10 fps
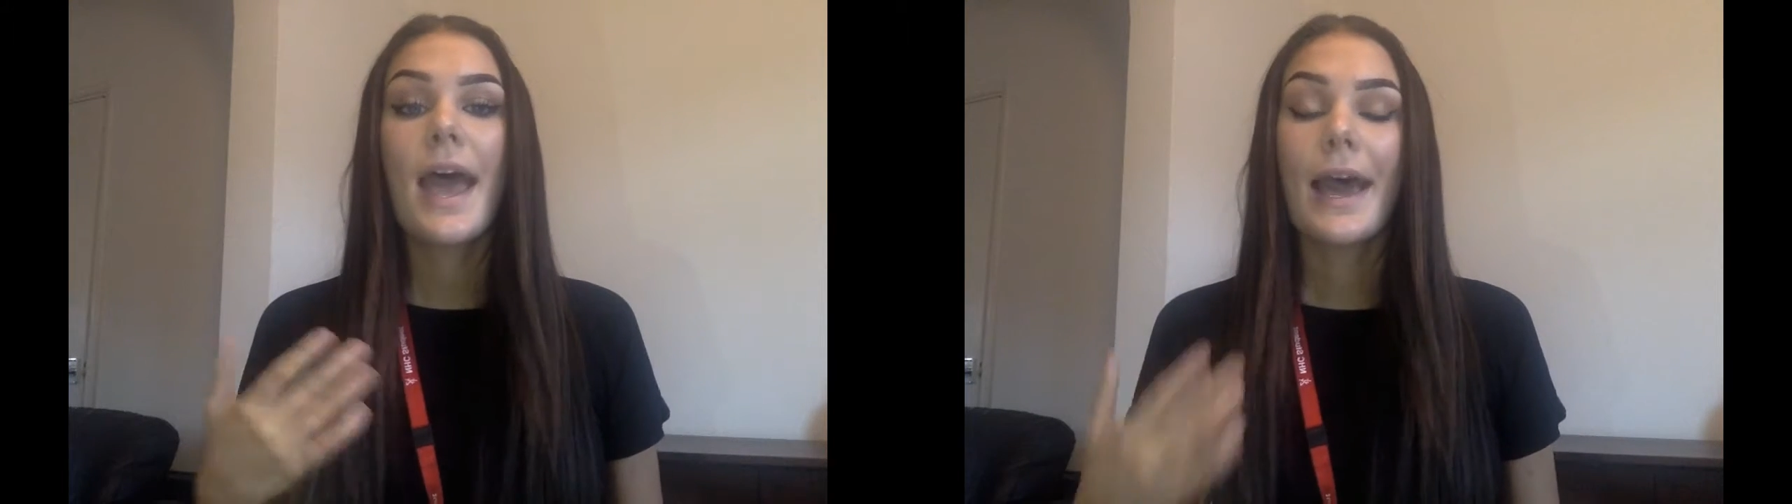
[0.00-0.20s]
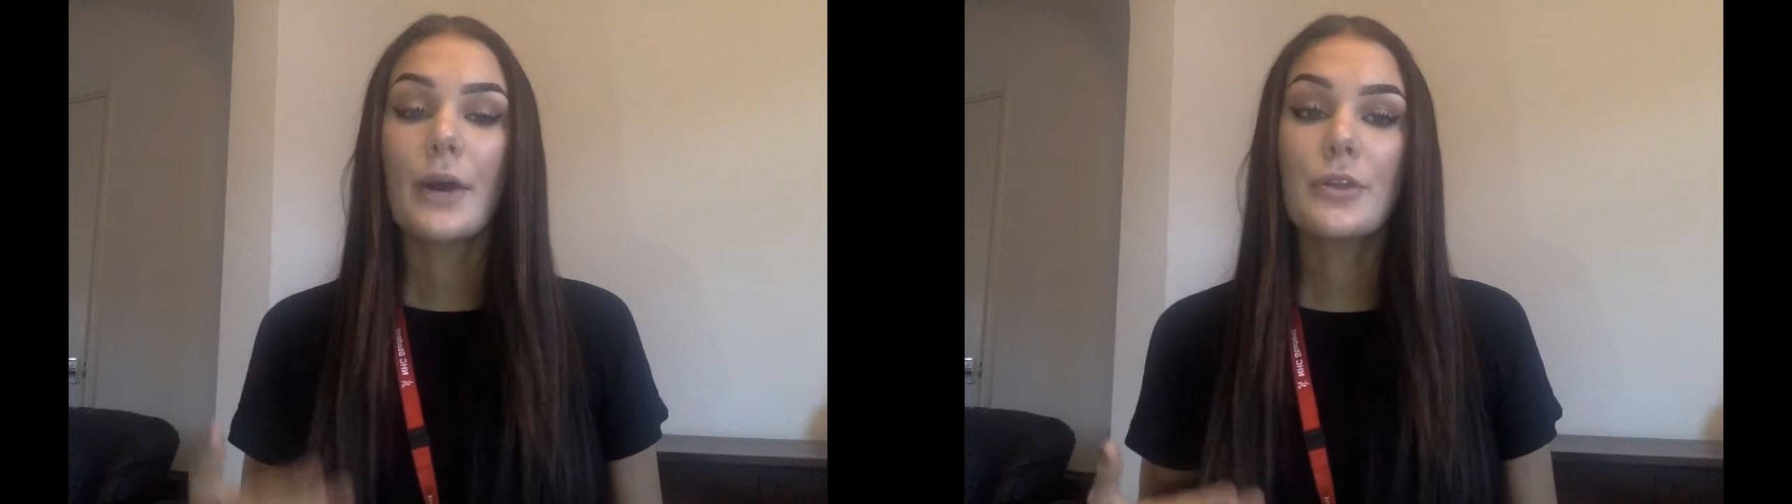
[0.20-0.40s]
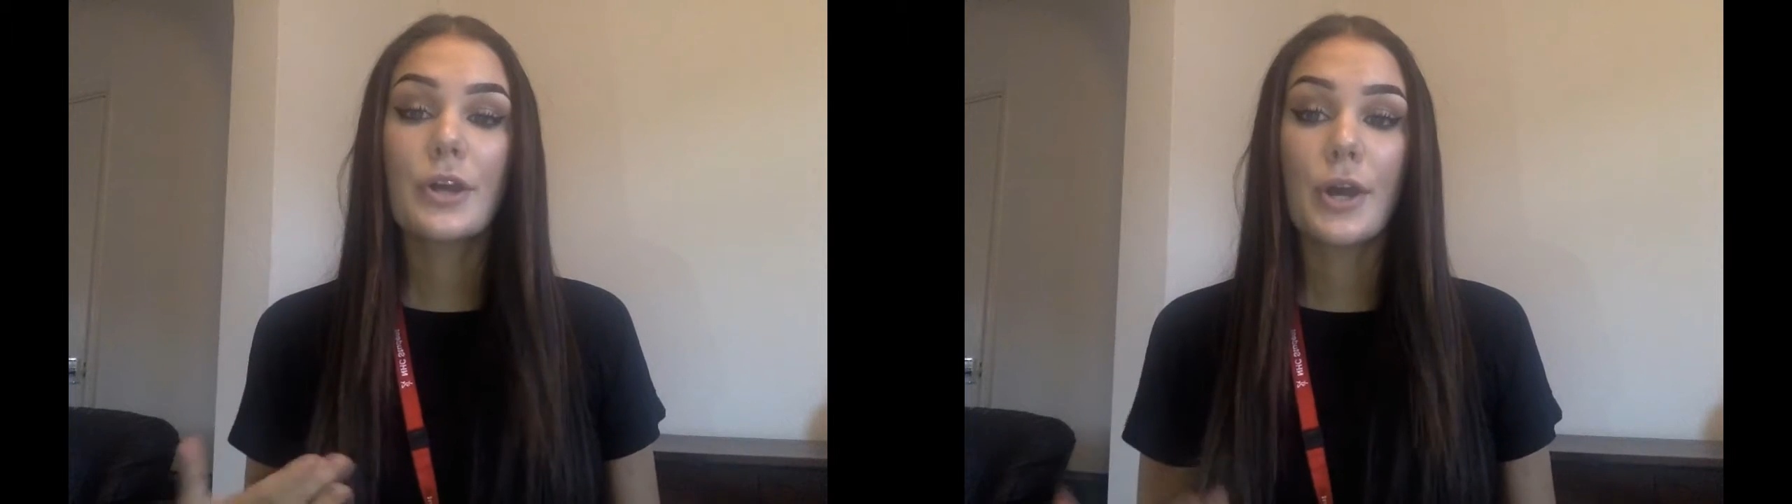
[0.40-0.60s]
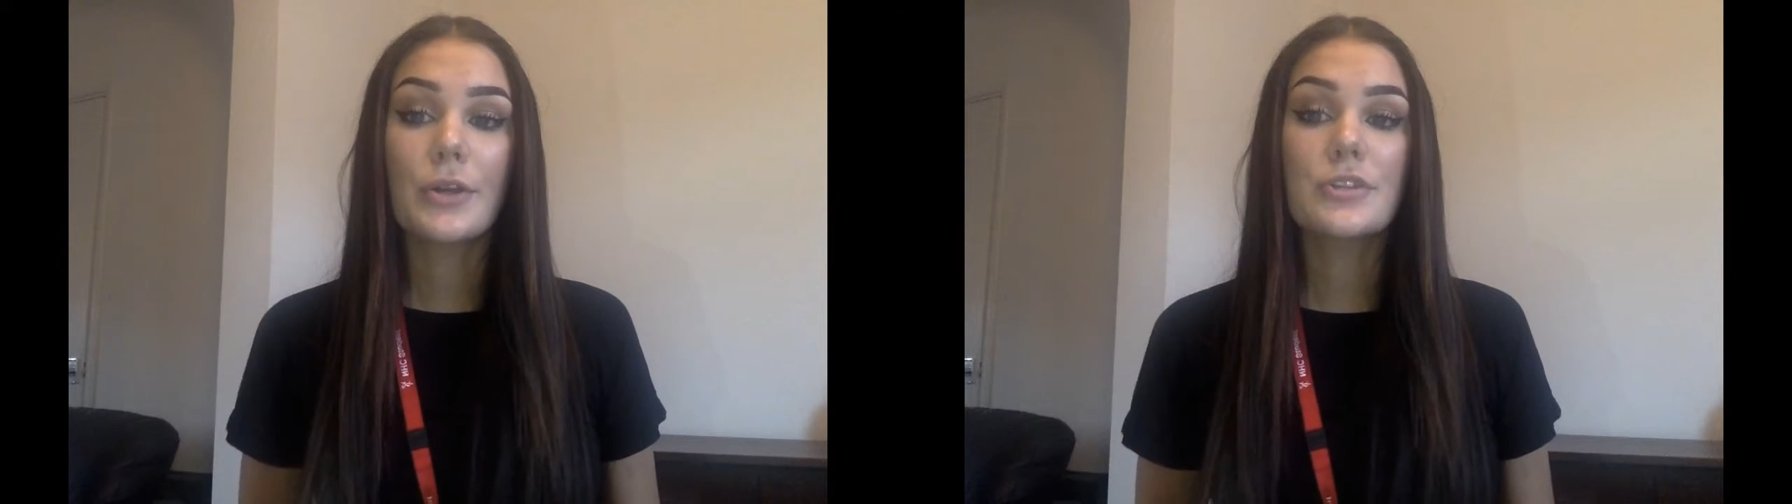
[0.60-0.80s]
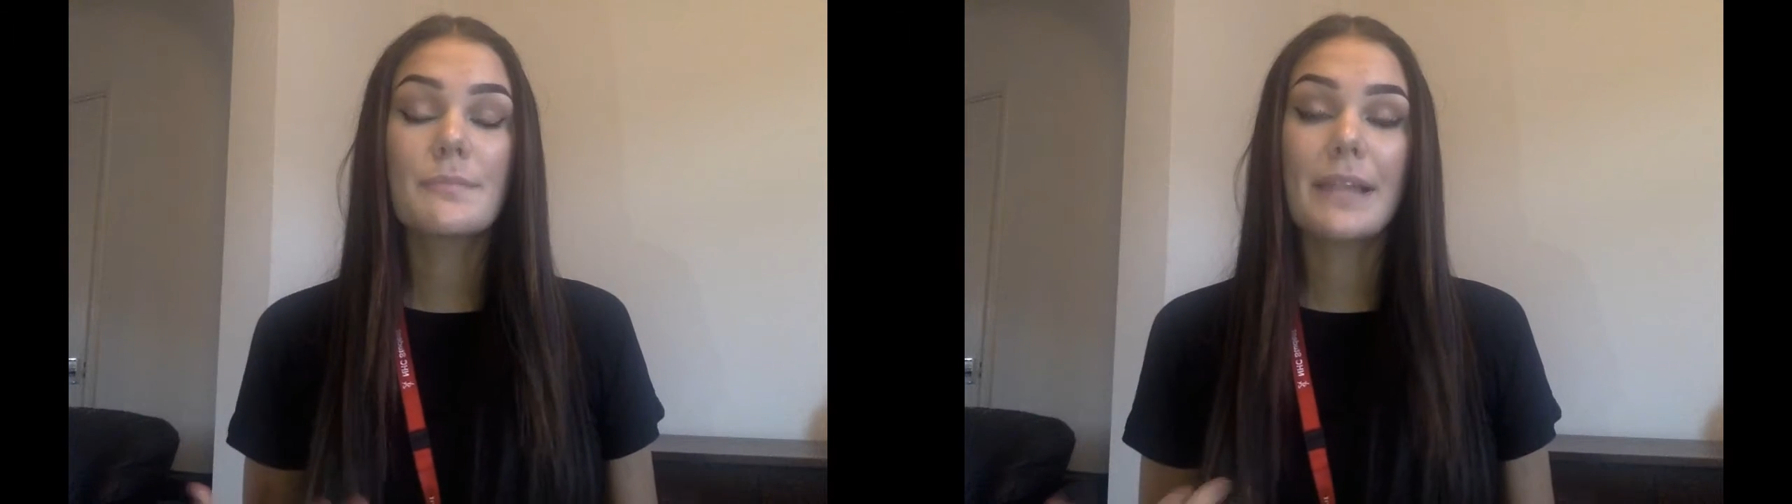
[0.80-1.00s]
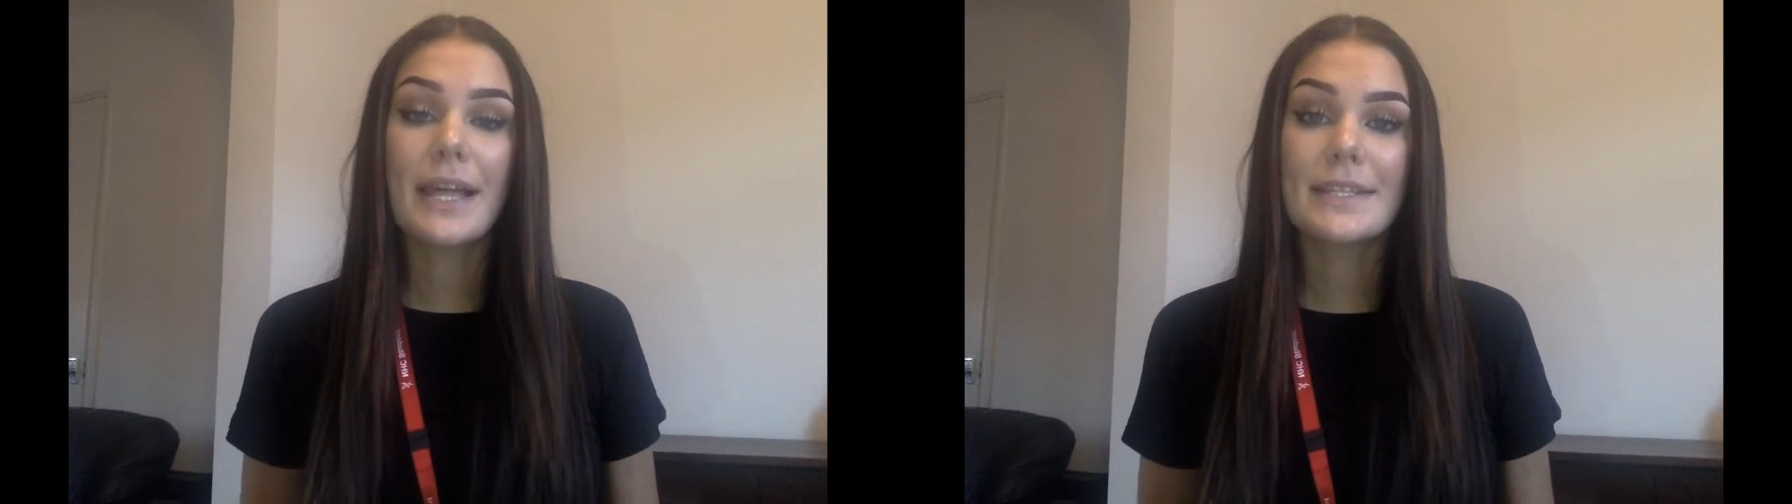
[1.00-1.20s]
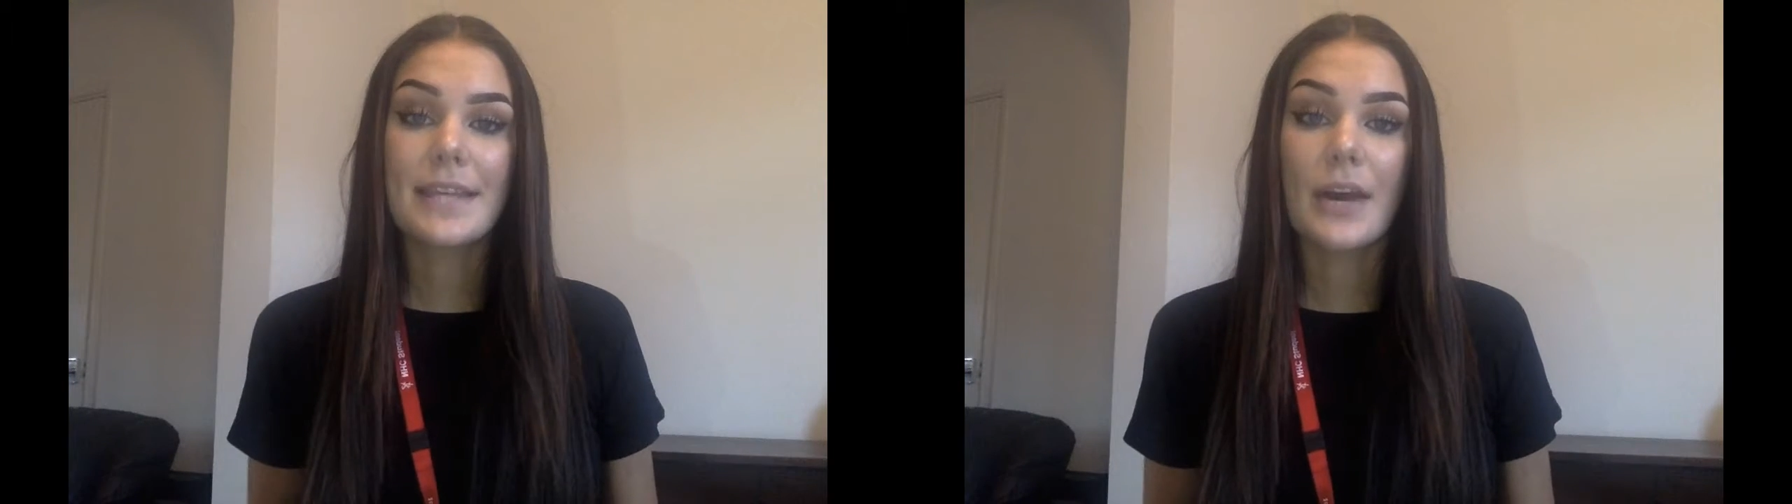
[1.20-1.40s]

how the coach plans